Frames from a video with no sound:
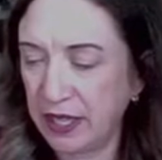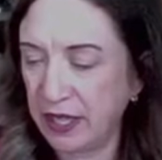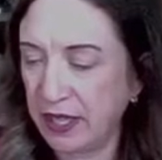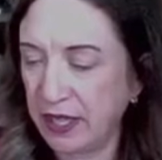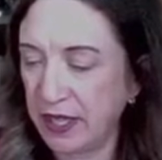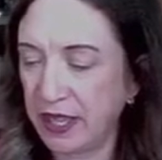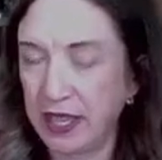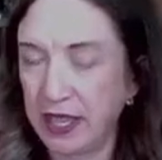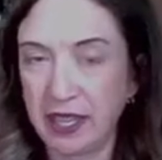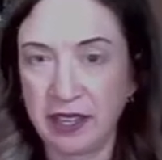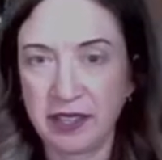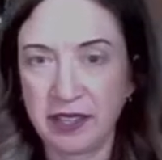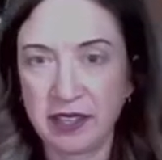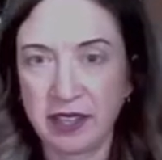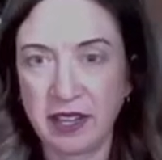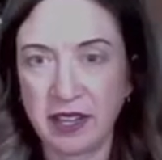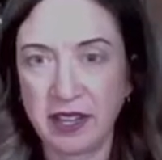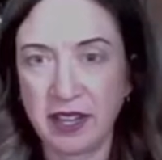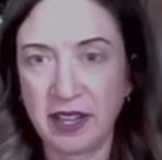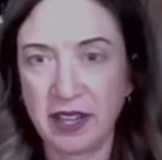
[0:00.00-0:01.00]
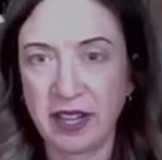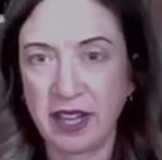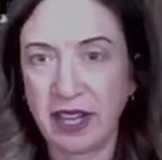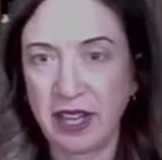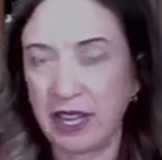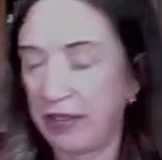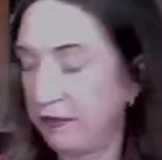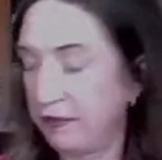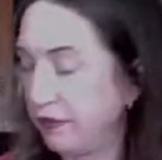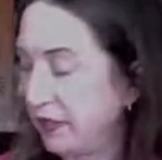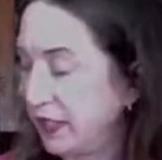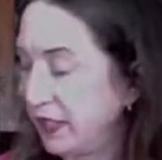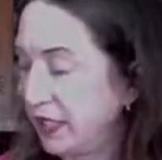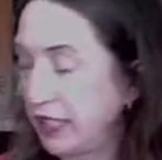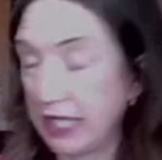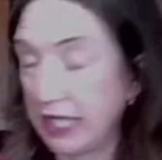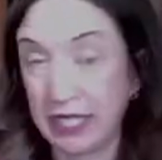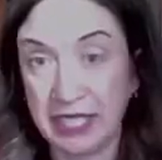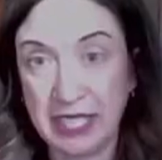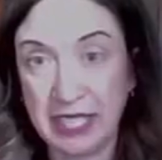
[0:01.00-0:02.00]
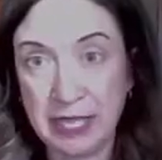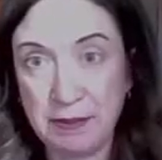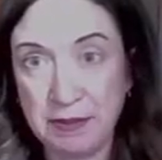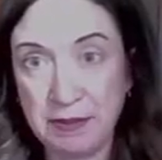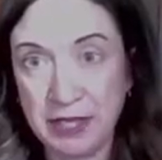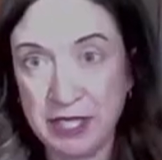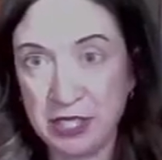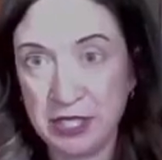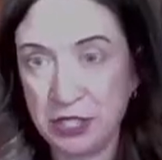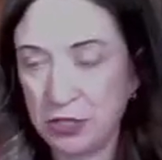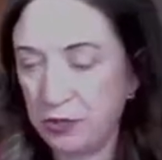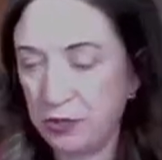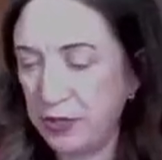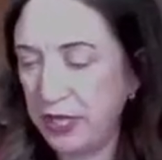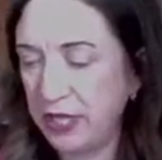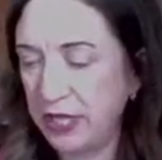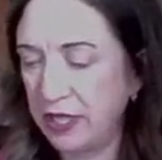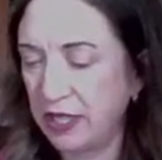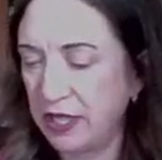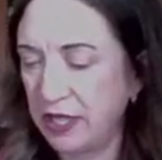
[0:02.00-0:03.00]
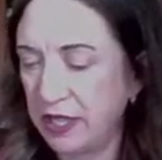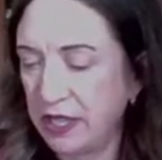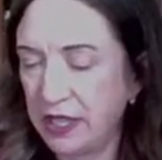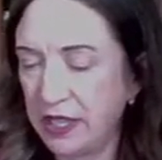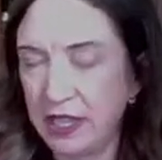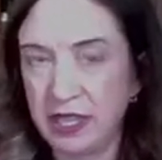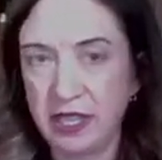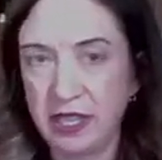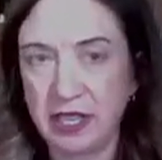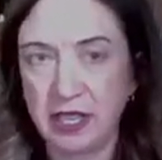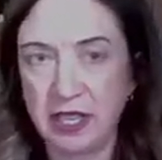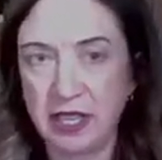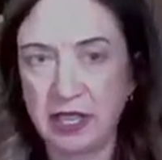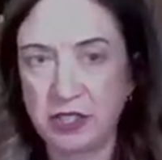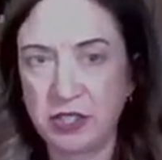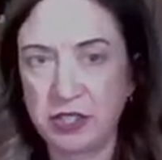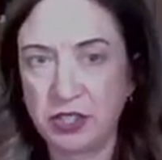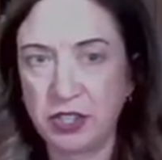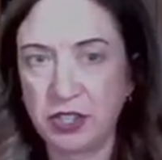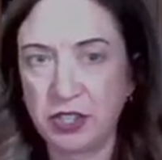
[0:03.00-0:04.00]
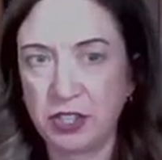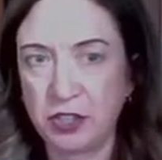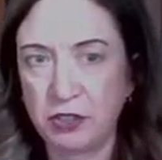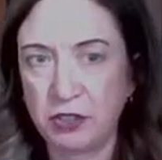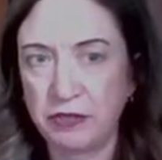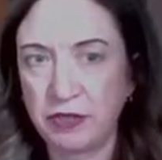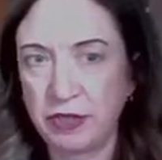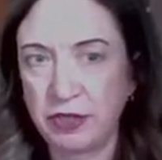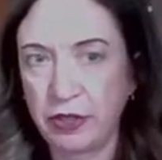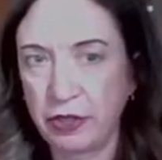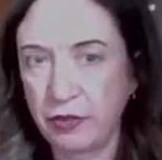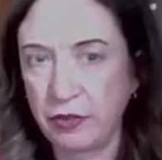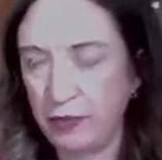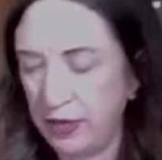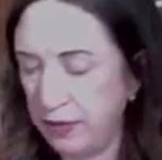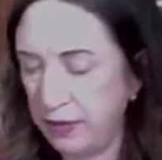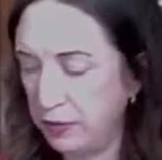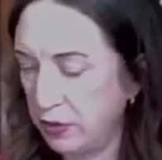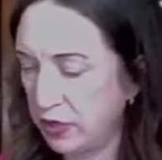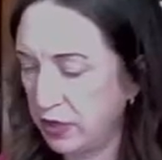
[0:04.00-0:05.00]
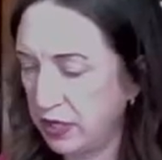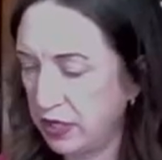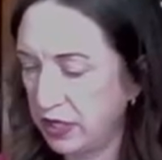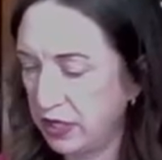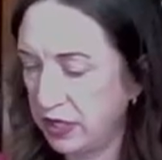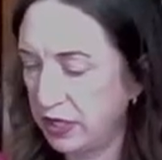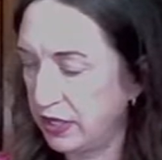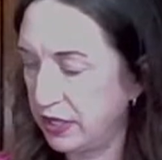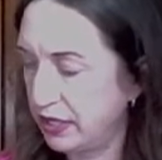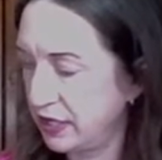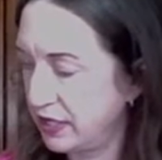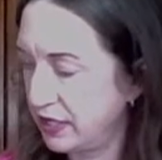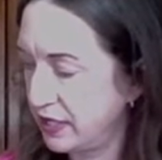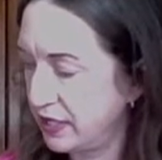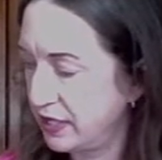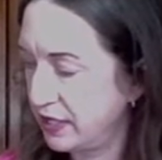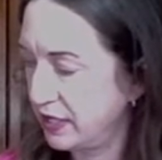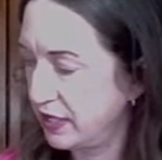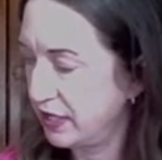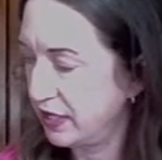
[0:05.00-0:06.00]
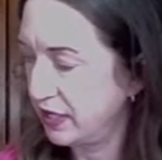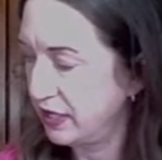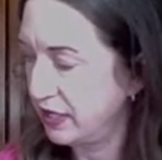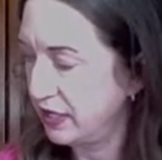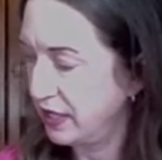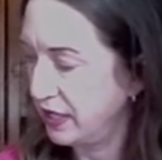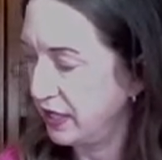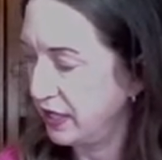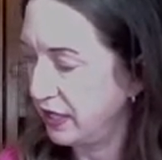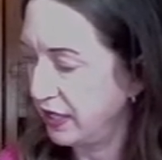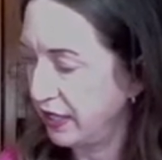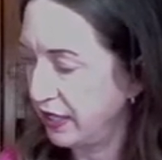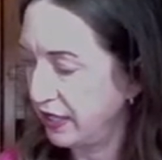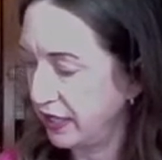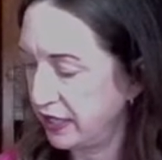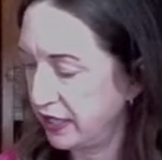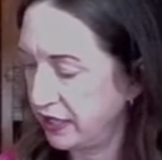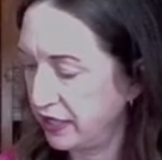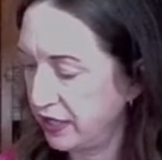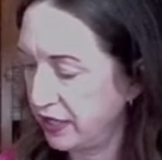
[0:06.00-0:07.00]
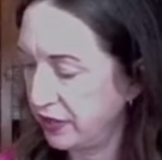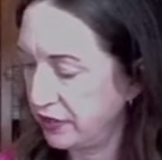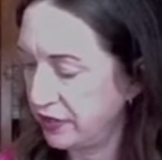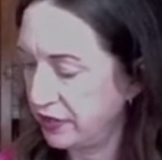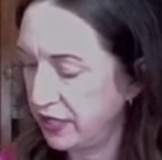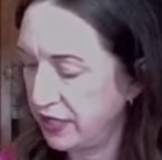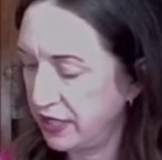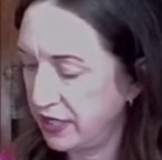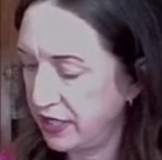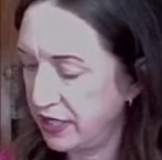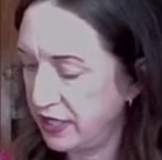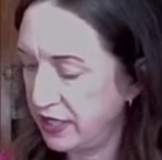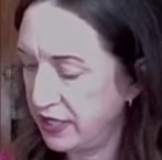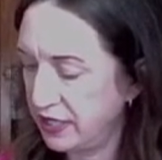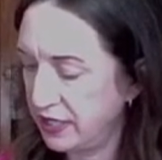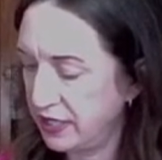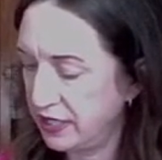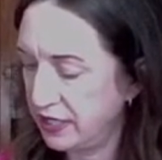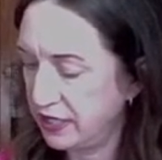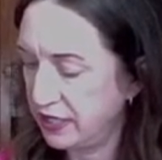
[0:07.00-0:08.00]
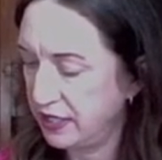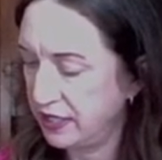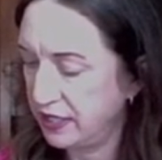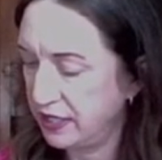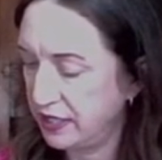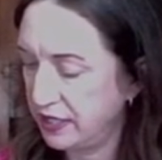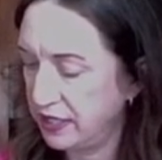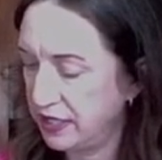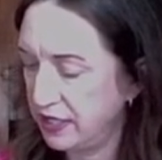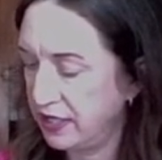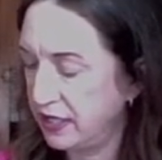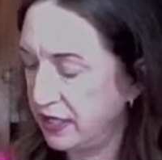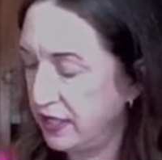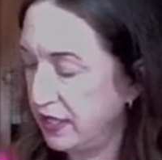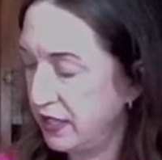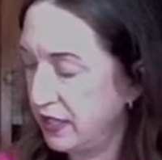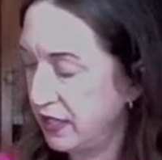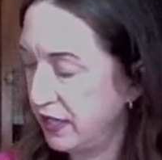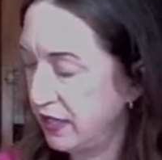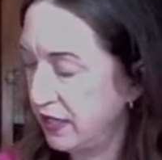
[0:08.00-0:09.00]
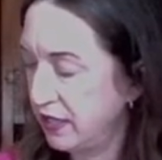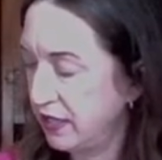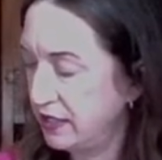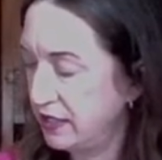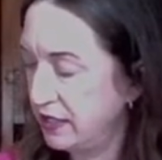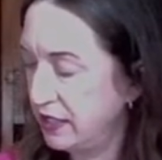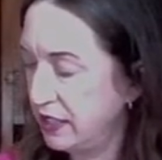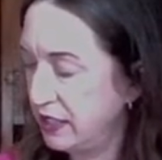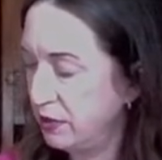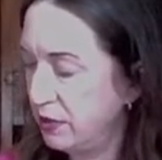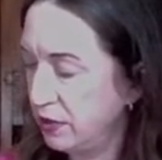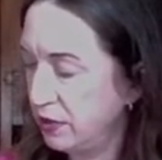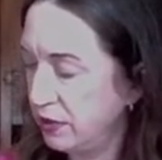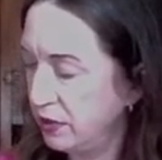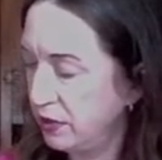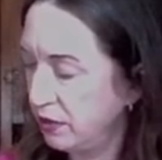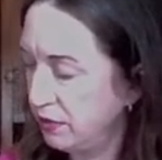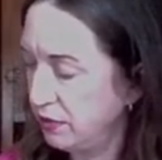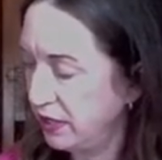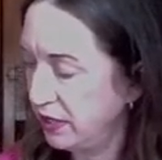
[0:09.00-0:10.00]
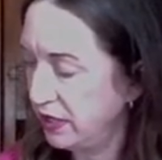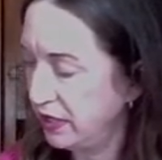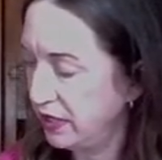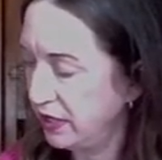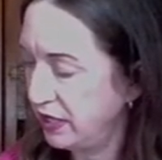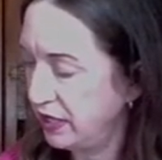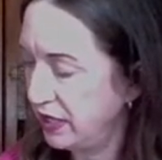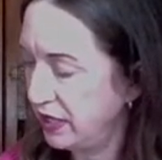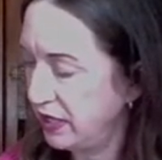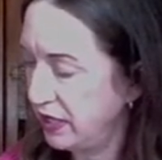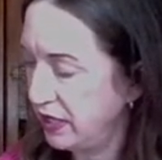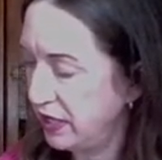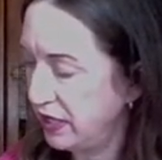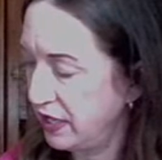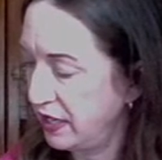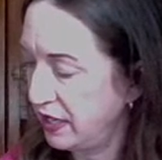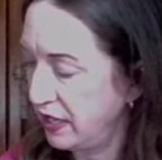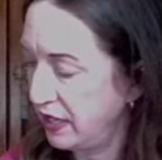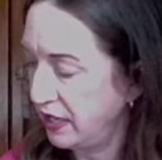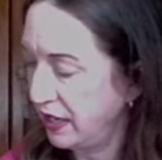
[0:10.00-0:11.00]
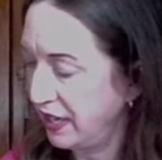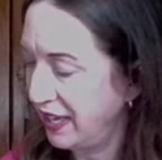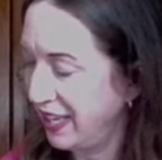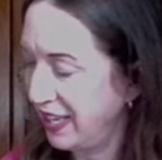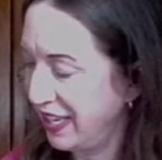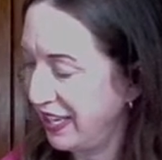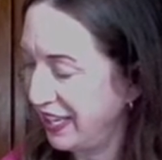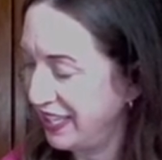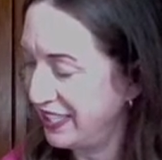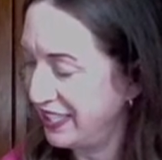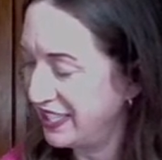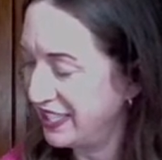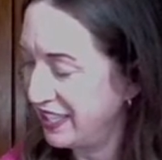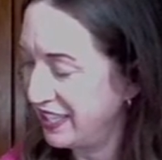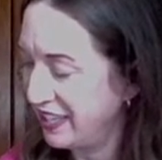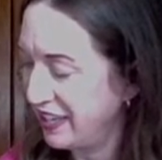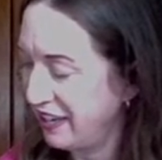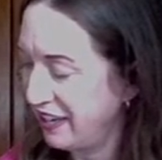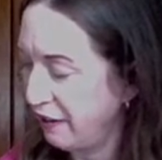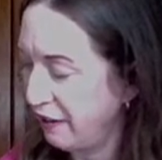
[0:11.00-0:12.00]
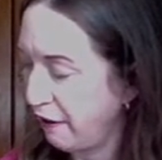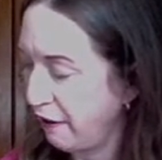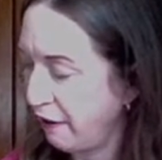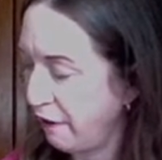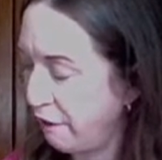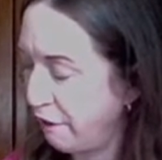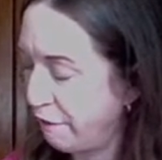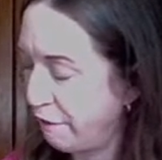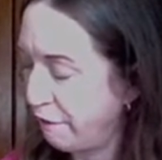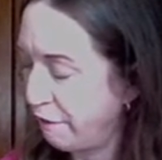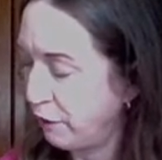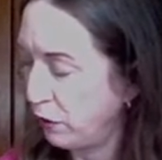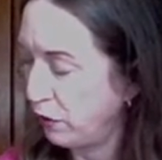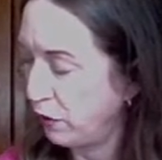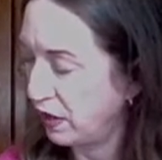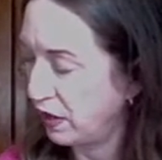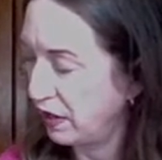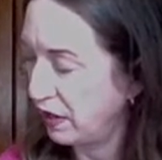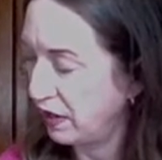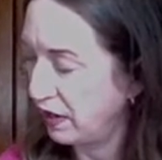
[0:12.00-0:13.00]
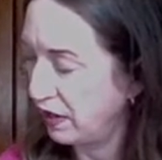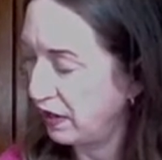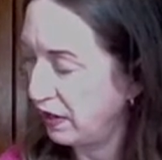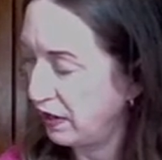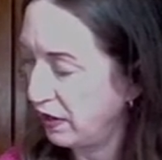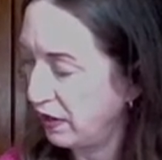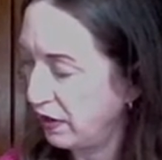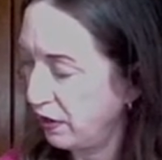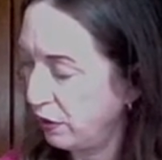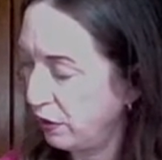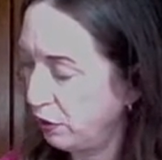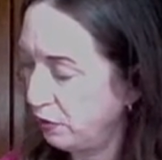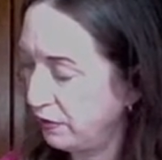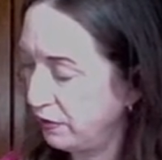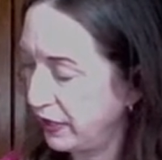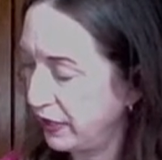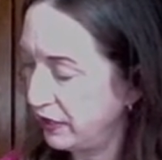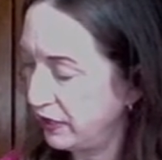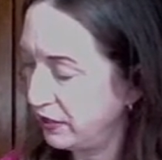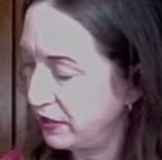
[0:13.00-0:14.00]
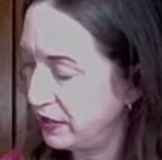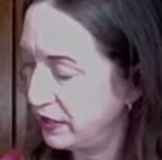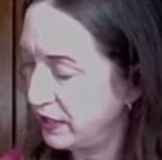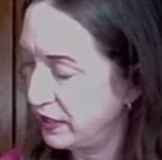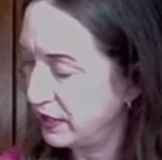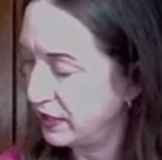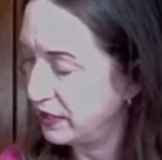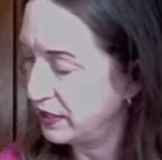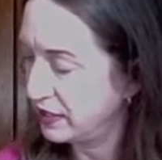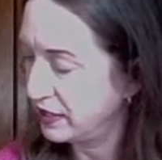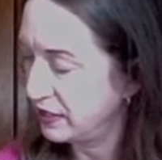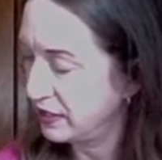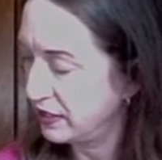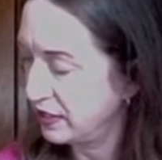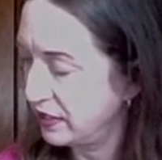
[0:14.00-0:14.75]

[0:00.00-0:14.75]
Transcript: And I'm going to keep these 2 here and turn over 3 more cards. I got another 9, a 0, and a 4. Oh my goodness.